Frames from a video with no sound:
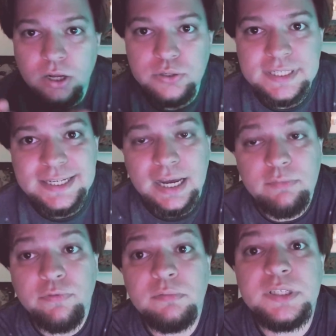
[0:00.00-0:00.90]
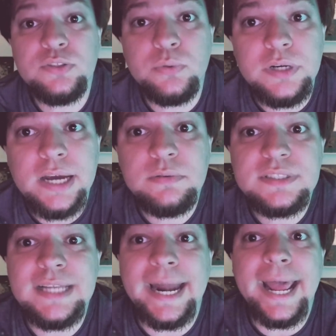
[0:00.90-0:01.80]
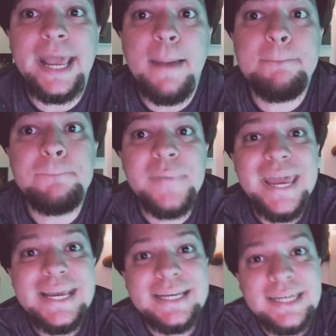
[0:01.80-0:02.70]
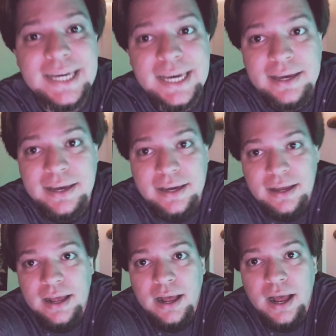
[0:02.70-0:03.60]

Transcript: good time for me to announce that I am making,